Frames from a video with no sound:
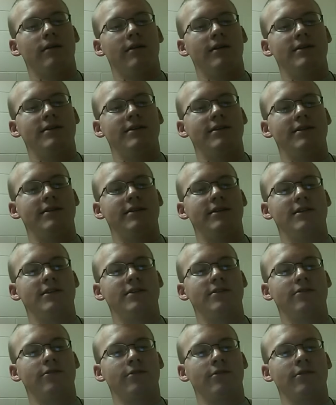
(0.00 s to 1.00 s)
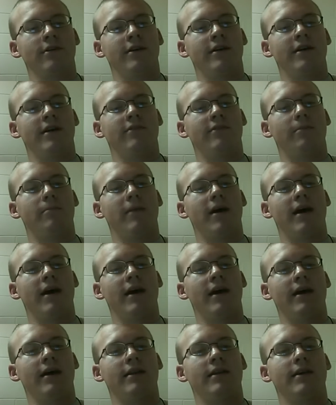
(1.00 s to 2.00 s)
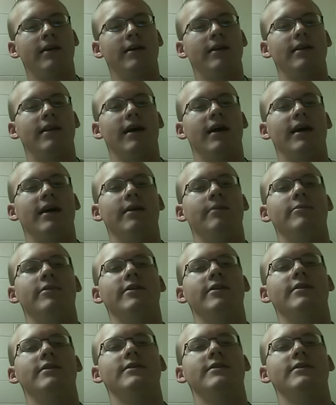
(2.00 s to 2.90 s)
This is the story of a man named